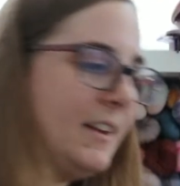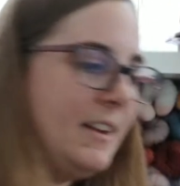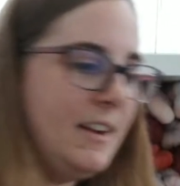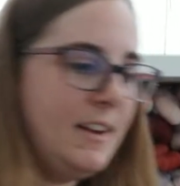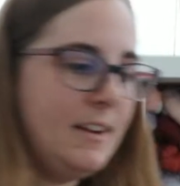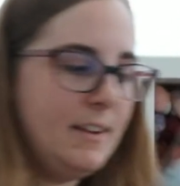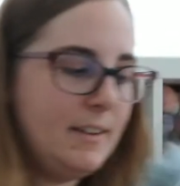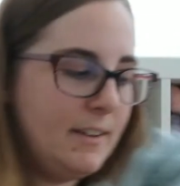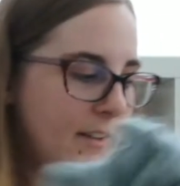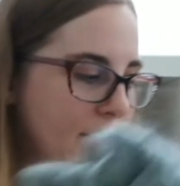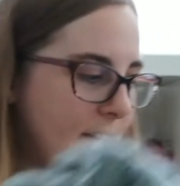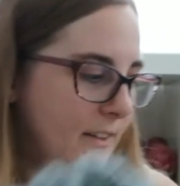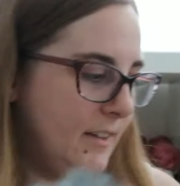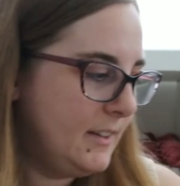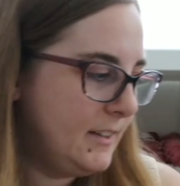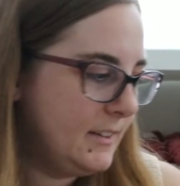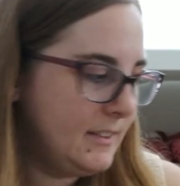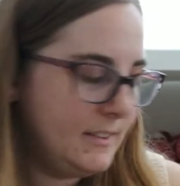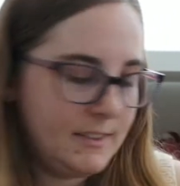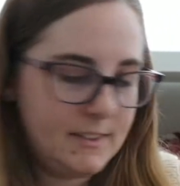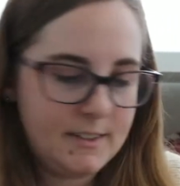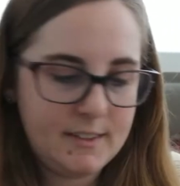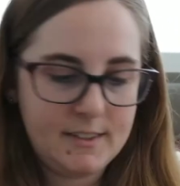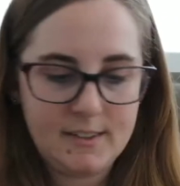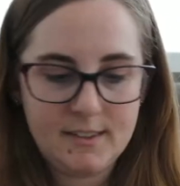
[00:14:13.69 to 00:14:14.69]
the
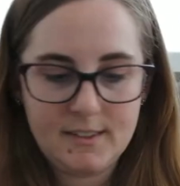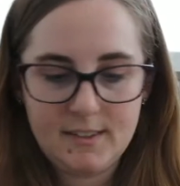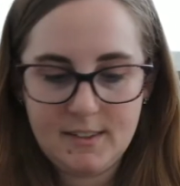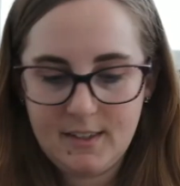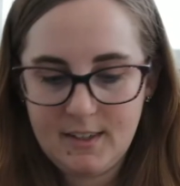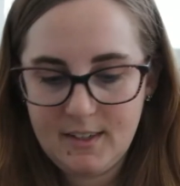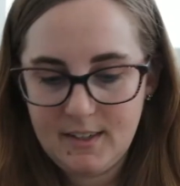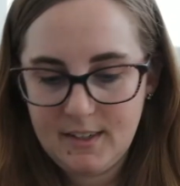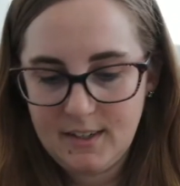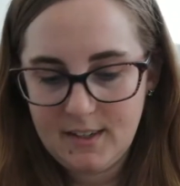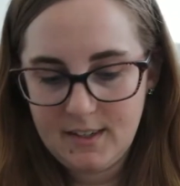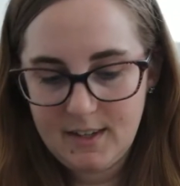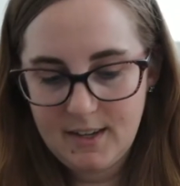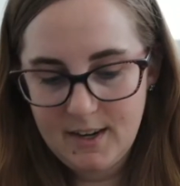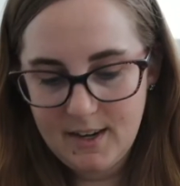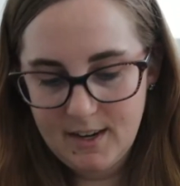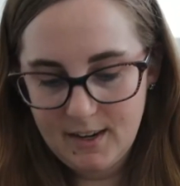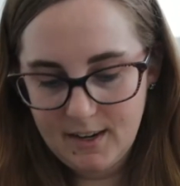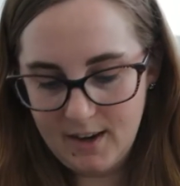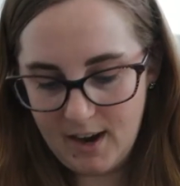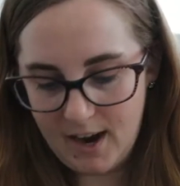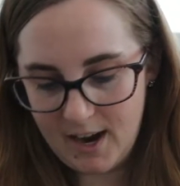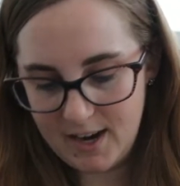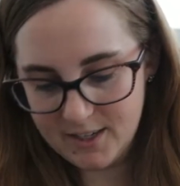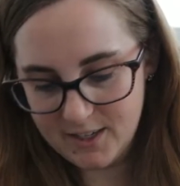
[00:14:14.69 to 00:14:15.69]
needles
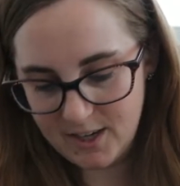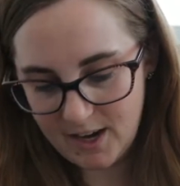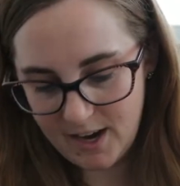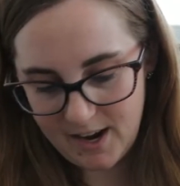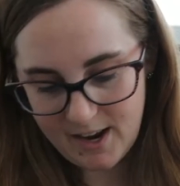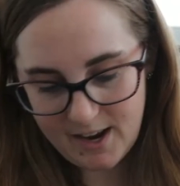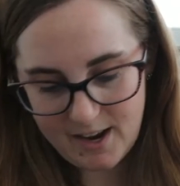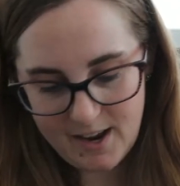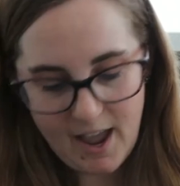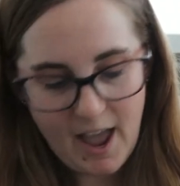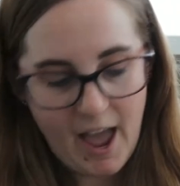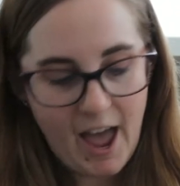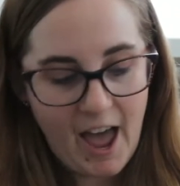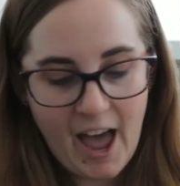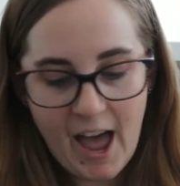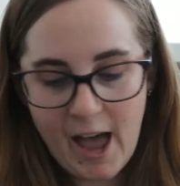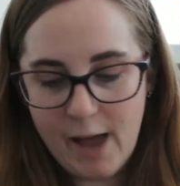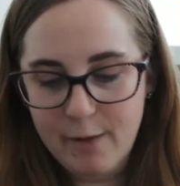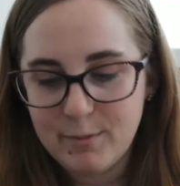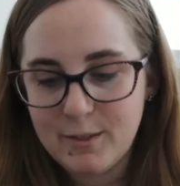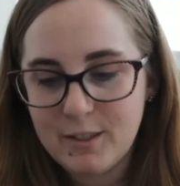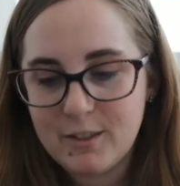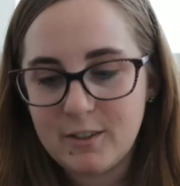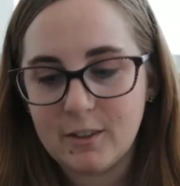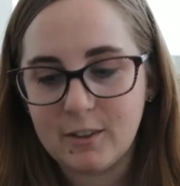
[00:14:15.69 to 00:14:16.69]
gosh, I
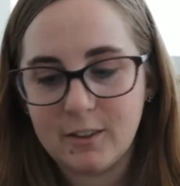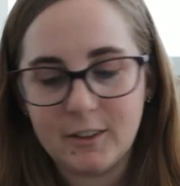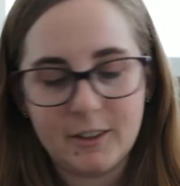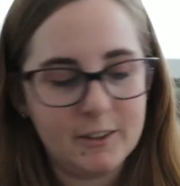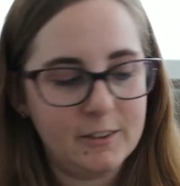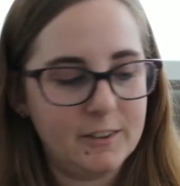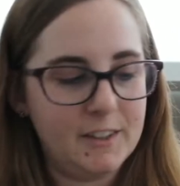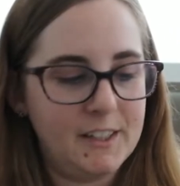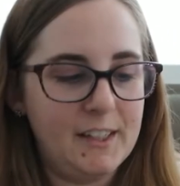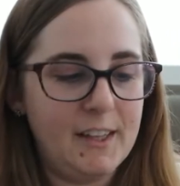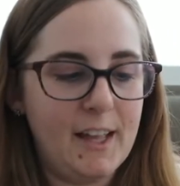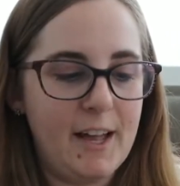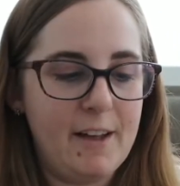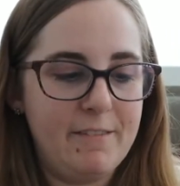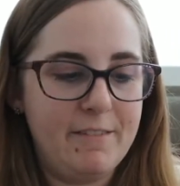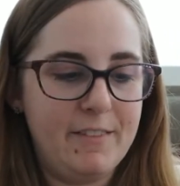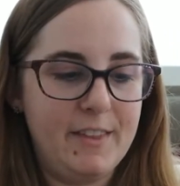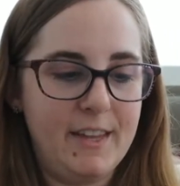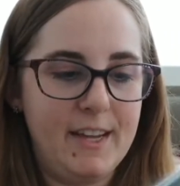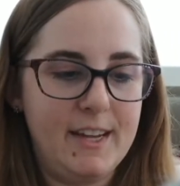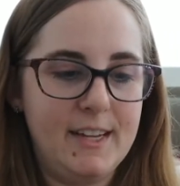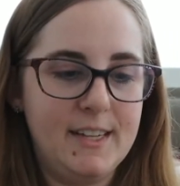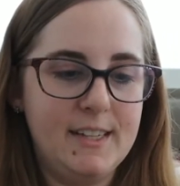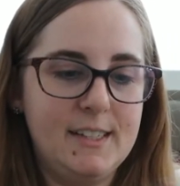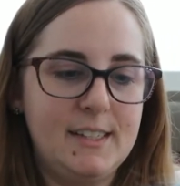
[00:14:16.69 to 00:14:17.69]
absolutely love
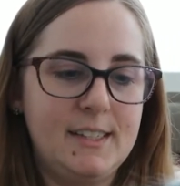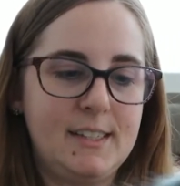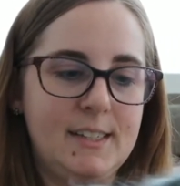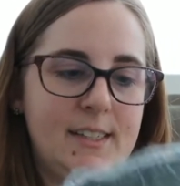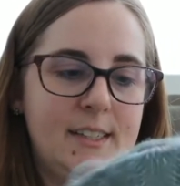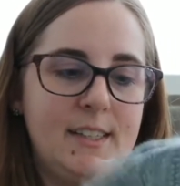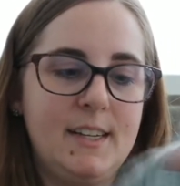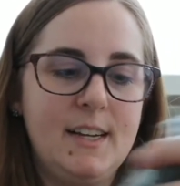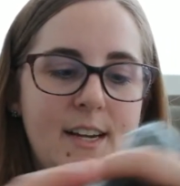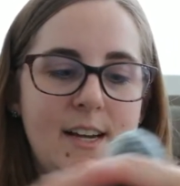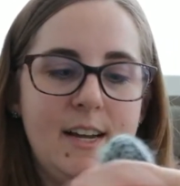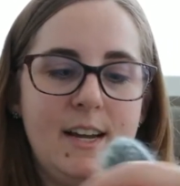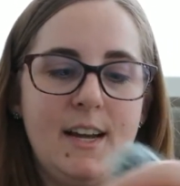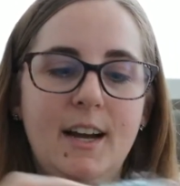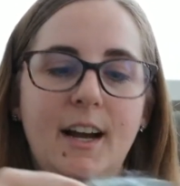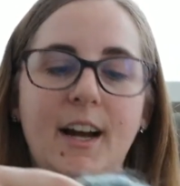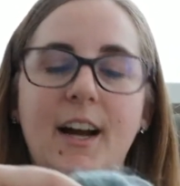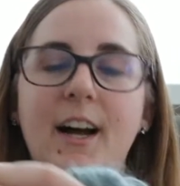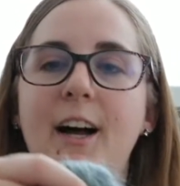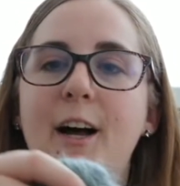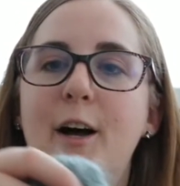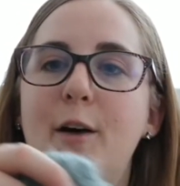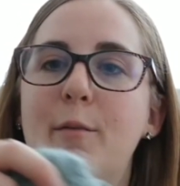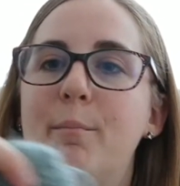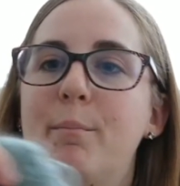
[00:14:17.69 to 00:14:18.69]
this.
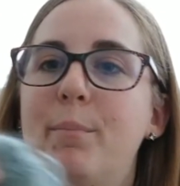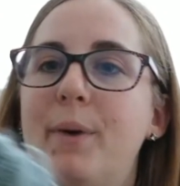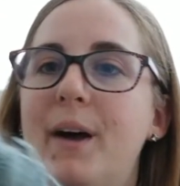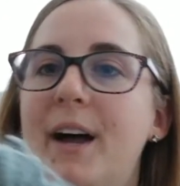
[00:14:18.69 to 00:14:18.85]
Um,